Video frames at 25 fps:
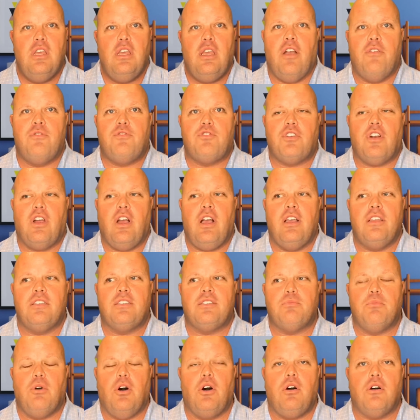I've tried
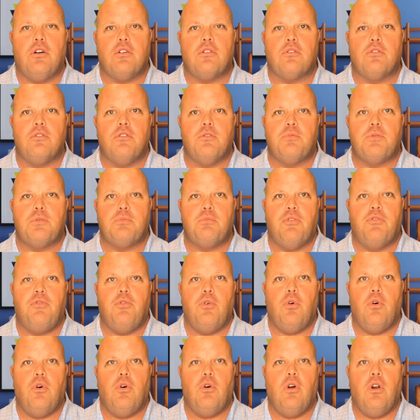small groups
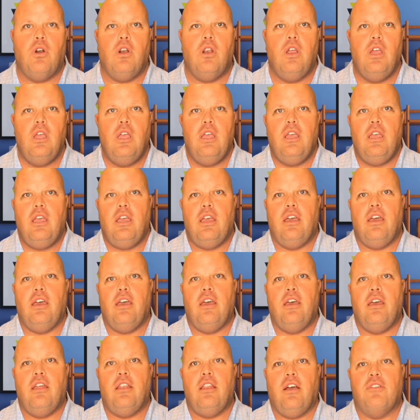before,
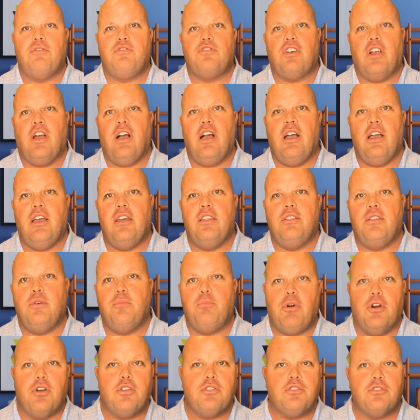and I've tried the
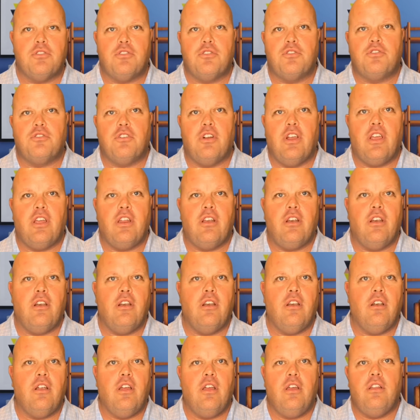personal
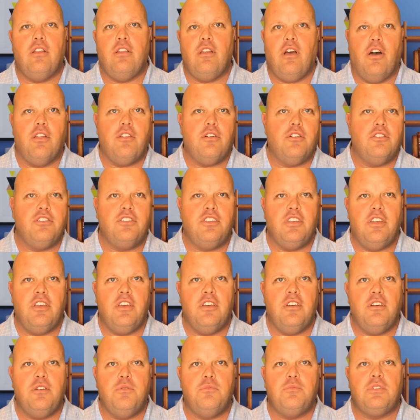trainer at other
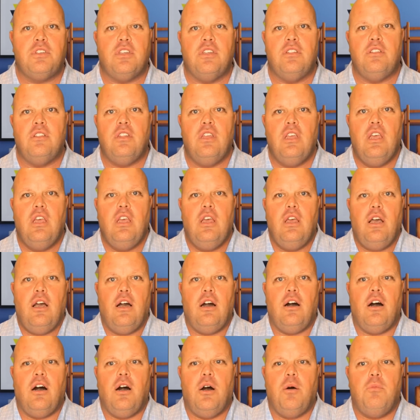gyms, and
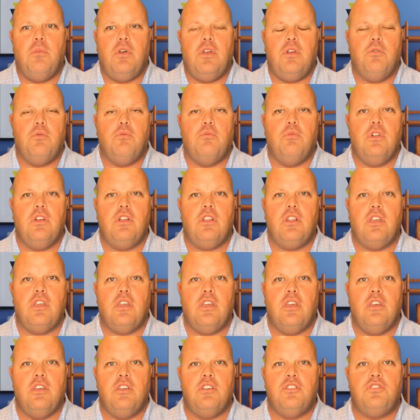it really
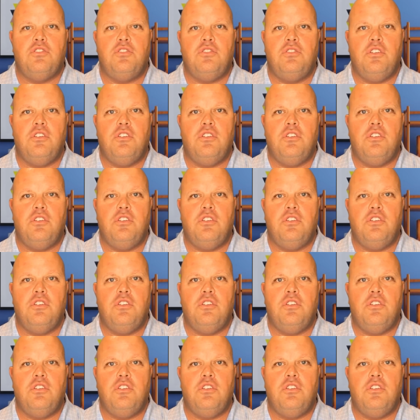is